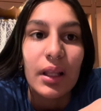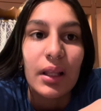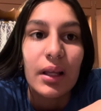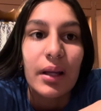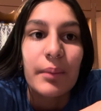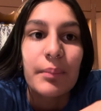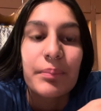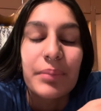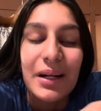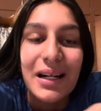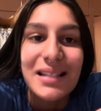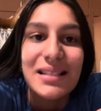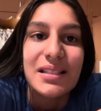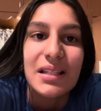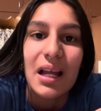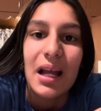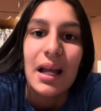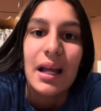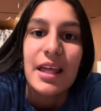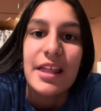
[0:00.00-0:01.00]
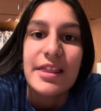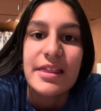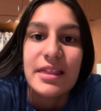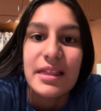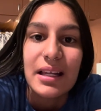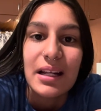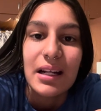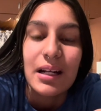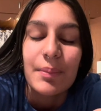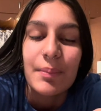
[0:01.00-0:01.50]
but I
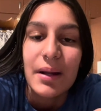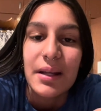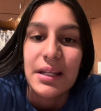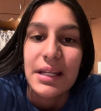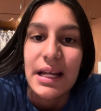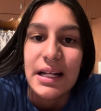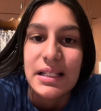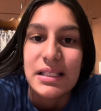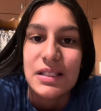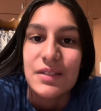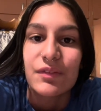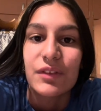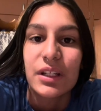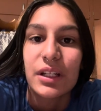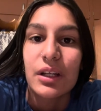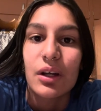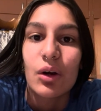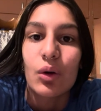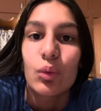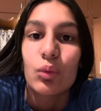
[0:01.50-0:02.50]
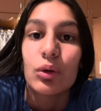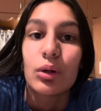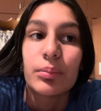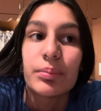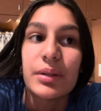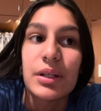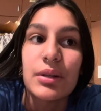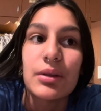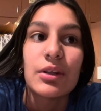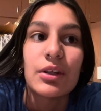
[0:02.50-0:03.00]
think my next video will
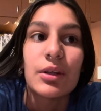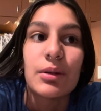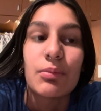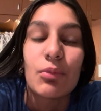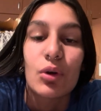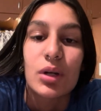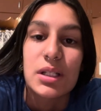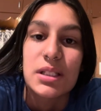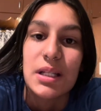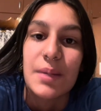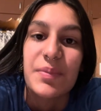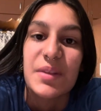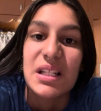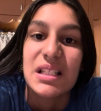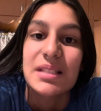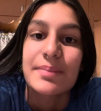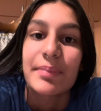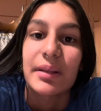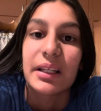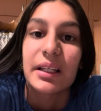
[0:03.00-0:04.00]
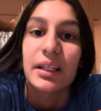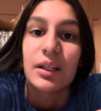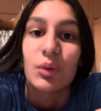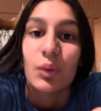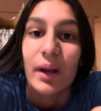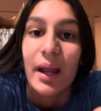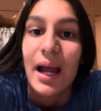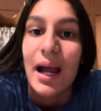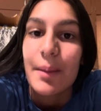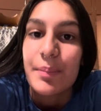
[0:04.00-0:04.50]
be more in depth explaining
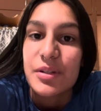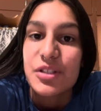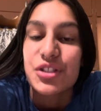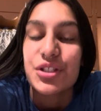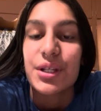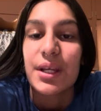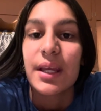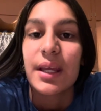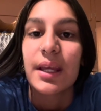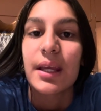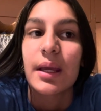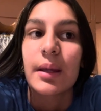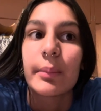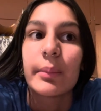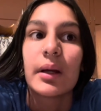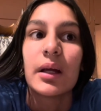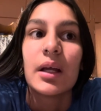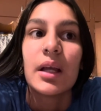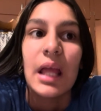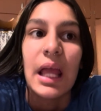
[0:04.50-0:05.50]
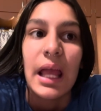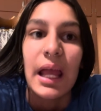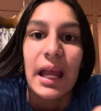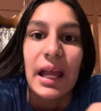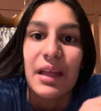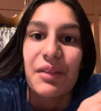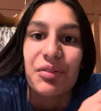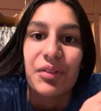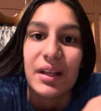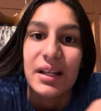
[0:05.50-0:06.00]
what happened to him
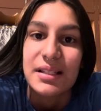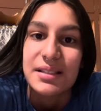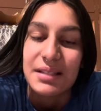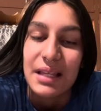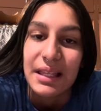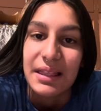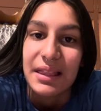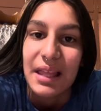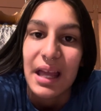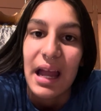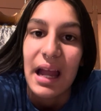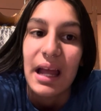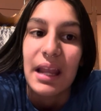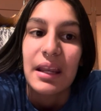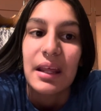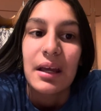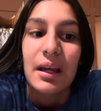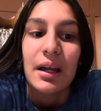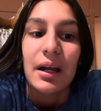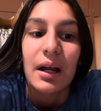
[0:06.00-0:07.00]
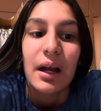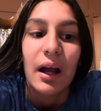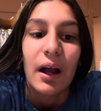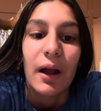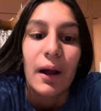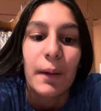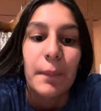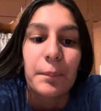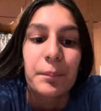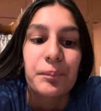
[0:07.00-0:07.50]
and things like that.
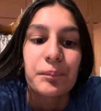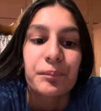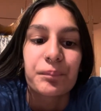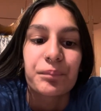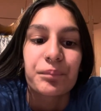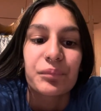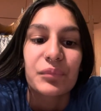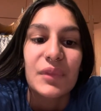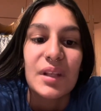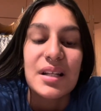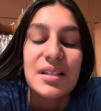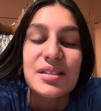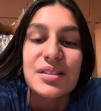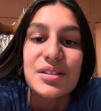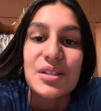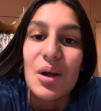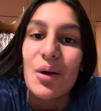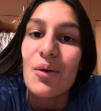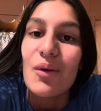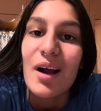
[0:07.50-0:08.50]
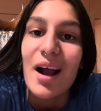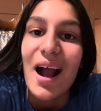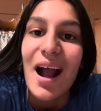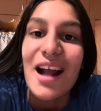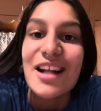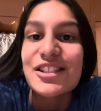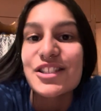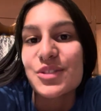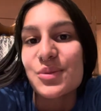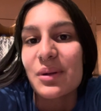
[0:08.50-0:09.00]
Um, so
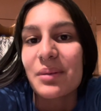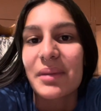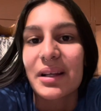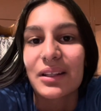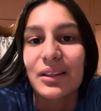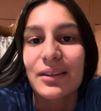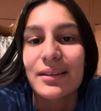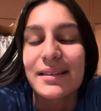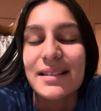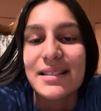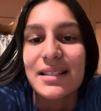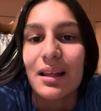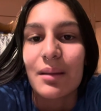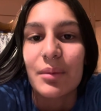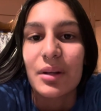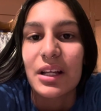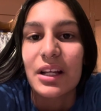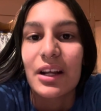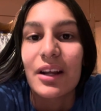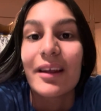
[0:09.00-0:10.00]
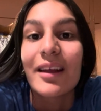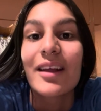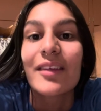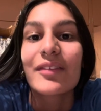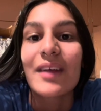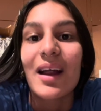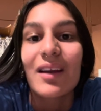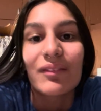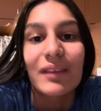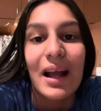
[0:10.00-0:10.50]
I just want to make a little disclaimer here
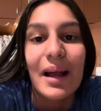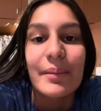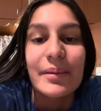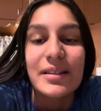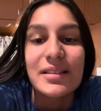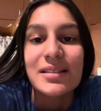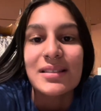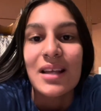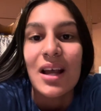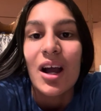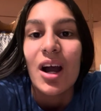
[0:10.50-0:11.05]
that rabbits